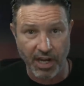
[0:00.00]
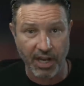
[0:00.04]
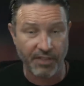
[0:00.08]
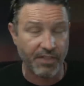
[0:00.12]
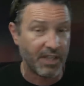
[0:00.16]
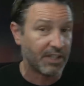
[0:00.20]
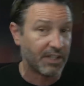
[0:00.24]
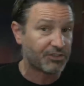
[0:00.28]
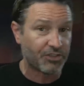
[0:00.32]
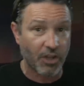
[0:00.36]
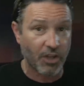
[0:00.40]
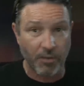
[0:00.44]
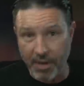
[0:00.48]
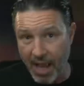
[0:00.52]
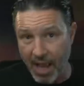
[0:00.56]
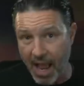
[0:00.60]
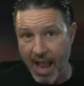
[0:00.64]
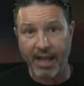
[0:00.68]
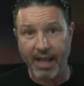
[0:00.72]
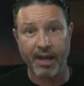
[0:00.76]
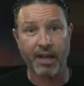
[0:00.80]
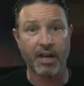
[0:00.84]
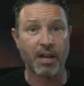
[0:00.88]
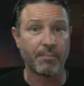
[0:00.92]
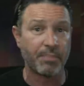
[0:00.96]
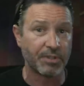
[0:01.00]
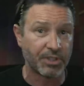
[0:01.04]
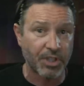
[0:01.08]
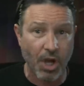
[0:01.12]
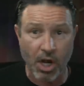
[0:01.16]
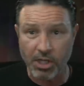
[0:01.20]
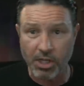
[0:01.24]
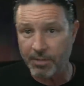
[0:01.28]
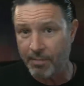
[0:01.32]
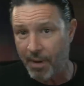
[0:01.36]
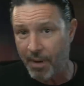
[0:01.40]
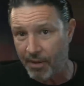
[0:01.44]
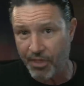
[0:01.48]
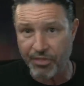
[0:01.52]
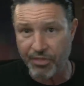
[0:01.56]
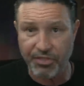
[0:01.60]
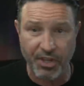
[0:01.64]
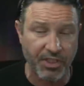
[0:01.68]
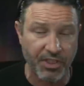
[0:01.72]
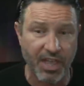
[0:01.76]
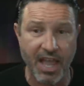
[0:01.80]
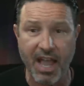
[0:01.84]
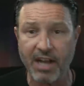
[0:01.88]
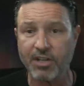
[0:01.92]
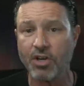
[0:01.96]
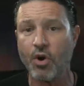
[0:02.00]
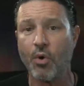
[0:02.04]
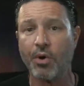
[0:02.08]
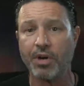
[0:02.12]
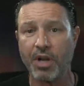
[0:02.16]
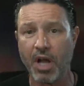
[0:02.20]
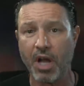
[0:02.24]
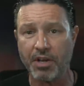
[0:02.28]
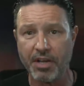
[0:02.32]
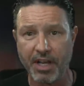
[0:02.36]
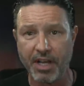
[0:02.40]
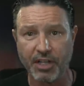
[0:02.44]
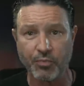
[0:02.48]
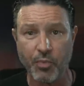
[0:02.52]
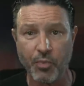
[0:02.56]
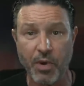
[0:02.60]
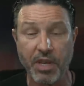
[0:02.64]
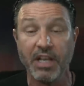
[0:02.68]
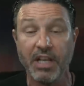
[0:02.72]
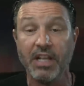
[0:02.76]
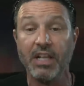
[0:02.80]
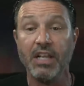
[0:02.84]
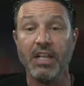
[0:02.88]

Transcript: And then some guy cut up and talked about the thing they had going on next week.